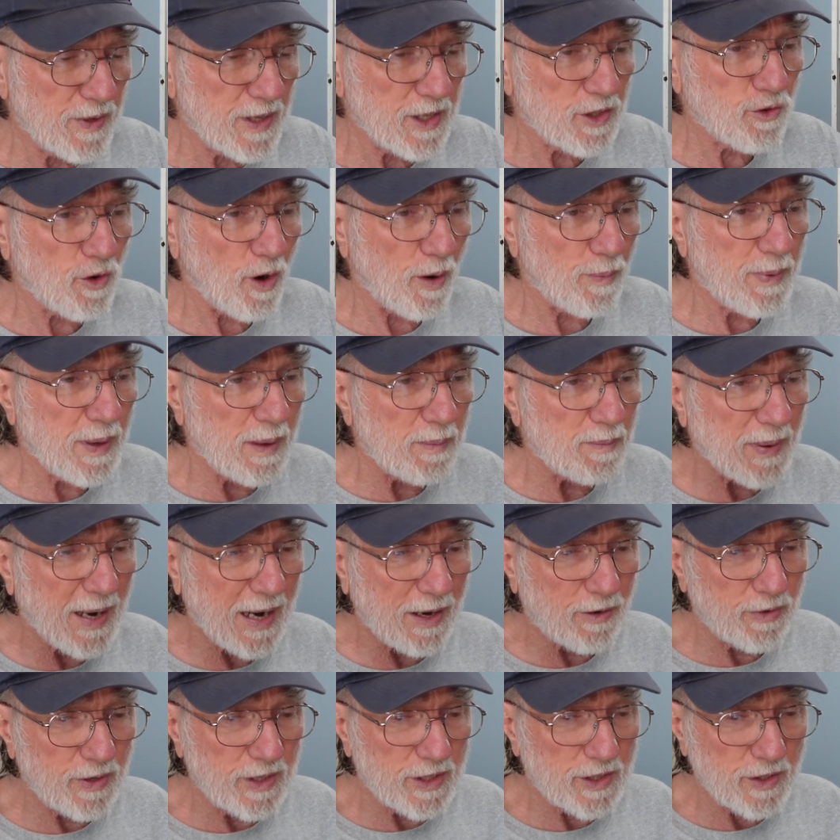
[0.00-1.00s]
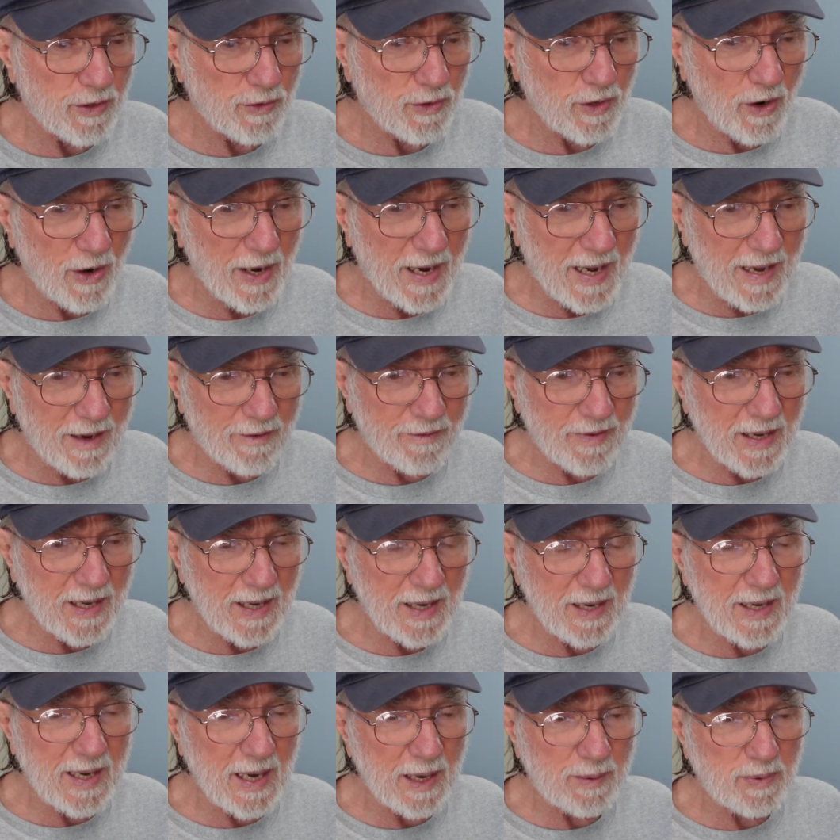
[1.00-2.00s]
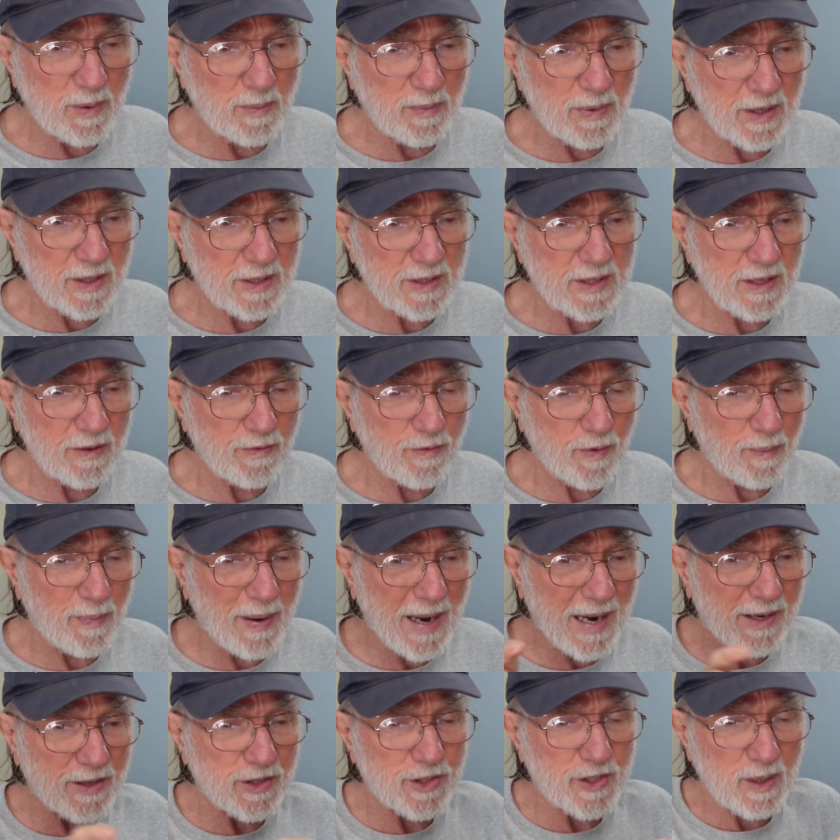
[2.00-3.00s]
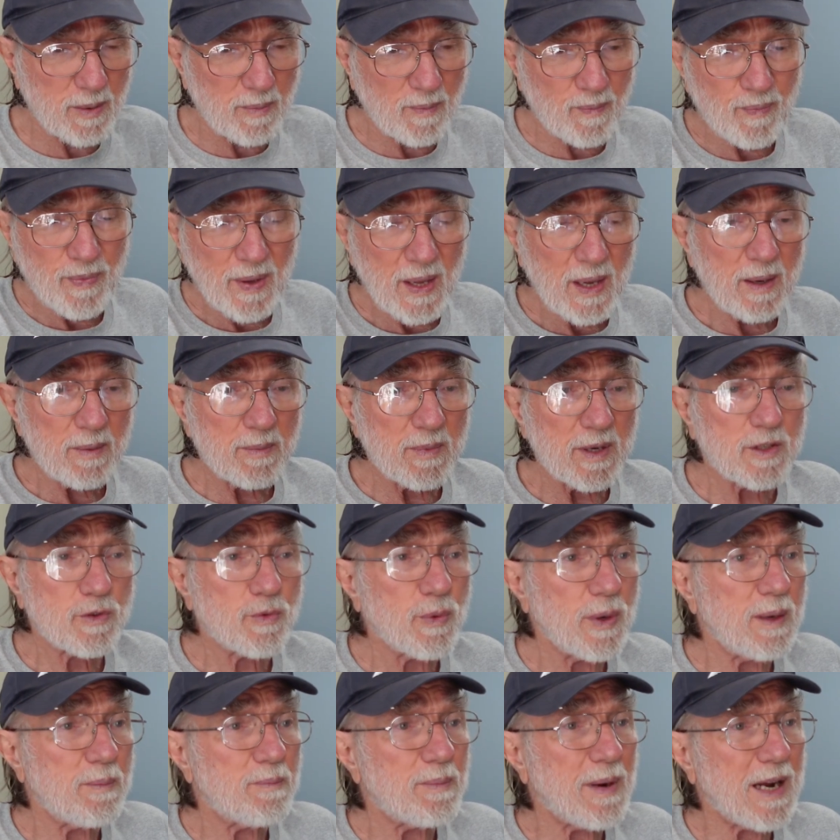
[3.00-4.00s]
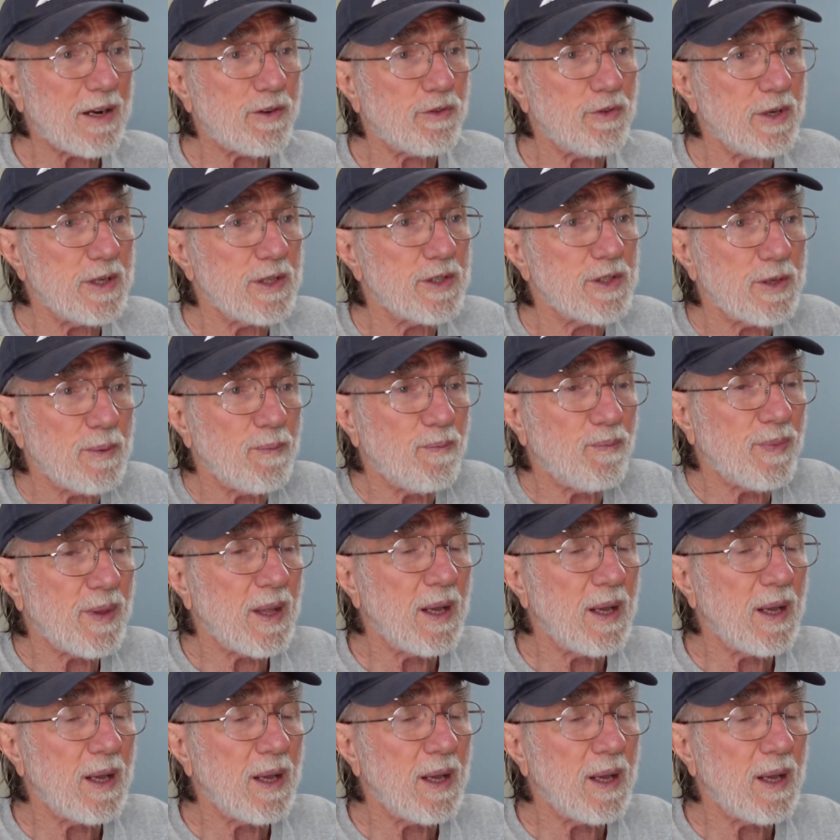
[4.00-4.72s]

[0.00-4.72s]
these drop-in batteries do not have any capability for balancing between batteries.